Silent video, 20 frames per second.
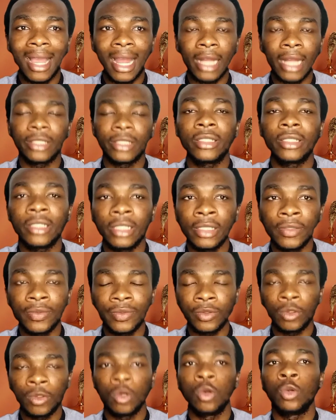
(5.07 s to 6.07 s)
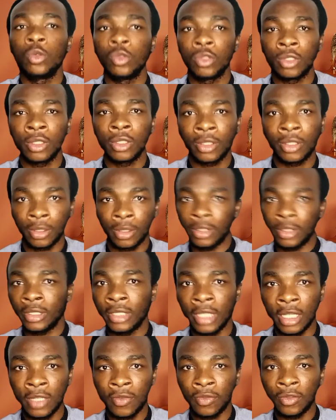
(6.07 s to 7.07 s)
achieve goals
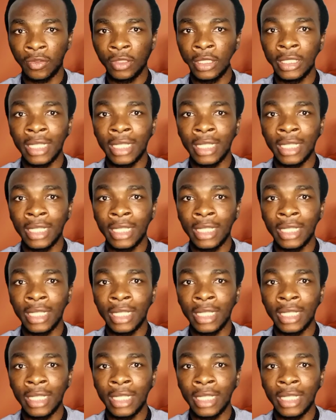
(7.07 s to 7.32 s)
successfully.